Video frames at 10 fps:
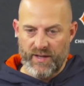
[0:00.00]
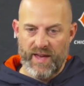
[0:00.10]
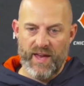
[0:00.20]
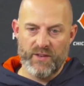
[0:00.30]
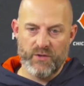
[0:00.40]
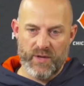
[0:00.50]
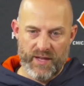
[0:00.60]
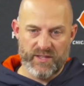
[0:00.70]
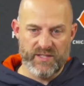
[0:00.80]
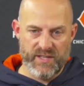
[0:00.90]
And you
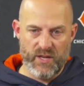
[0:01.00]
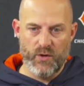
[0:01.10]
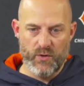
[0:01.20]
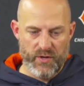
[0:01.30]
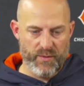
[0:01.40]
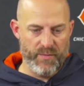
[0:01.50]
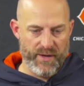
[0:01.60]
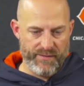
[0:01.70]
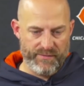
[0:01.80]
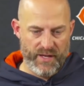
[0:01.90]
get to see who you can
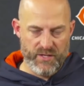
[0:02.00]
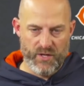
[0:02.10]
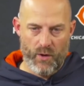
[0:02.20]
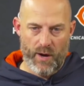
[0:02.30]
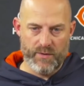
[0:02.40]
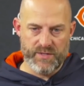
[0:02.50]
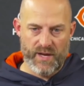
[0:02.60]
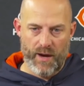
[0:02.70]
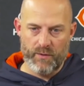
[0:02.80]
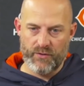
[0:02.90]
be. And so I
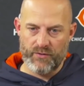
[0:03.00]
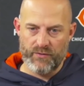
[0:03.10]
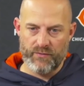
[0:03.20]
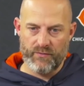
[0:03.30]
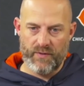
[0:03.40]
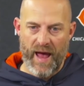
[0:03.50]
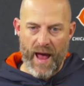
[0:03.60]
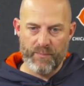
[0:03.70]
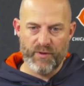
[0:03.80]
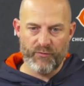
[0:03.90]
was
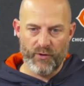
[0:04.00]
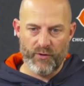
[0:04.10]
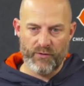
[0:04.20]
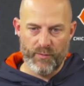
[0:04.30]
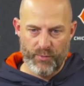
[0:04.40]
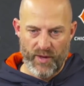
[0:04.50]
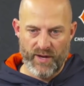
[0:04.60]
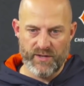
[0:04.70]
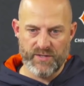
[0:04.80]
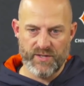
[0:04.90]
happy for the
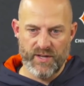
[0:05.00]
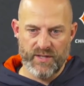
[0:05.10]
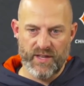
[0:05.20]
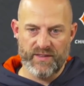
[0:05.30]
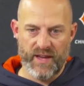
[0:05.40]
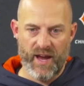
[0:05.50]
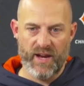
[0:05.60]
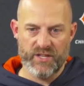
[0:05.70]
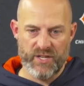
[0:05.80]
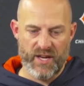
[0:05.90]
players that they
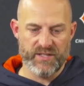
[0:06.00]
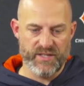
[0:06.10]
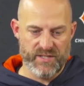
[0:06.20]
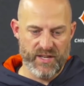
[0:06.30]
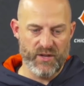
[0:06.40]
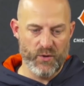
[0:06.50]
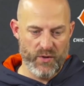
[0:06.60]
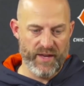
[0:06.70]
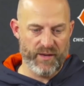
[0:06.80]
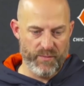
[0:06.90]
got a chance to see who
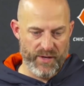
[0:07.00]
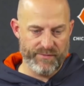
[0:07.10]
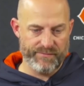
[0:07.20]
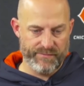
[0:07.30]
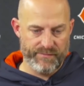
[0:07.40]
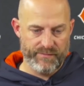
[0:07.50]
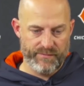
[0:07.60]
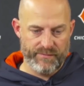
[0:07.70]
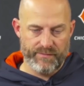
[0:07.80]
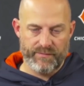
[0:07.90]
they can be.
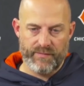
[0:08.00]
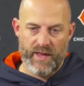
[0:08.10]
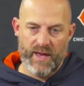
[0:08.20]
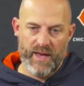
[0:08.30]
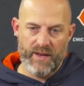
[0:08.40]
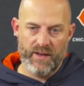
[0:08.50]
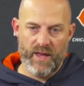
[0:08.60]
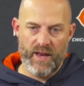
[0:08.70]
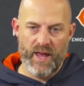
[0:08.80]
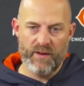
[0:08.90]
And
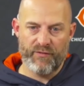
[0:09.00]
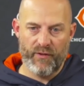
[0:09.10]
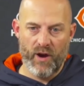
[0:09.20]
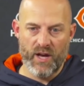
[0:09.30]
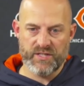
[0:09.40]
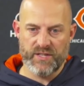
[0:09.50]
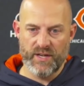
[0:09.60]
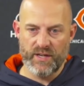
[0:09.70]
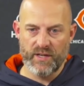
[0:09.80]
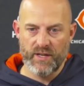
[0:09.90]
then for us
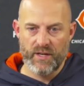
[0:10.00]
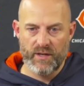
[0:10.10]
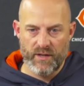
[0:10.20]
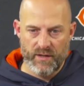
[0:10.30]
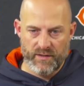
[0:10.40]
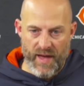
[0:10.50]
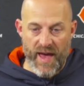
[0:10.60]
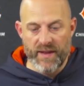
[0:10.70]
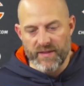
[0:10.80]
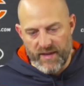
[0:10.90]
to
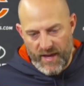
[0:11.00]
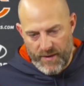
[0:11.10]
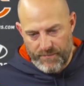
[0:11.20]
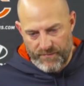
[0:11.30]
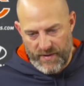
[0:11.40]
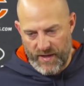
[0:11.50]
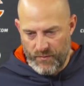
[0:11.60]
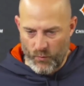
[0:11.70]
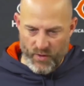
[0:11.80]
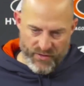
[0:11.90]
end the game
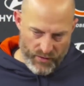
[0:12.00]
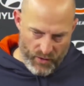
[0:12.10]
and with the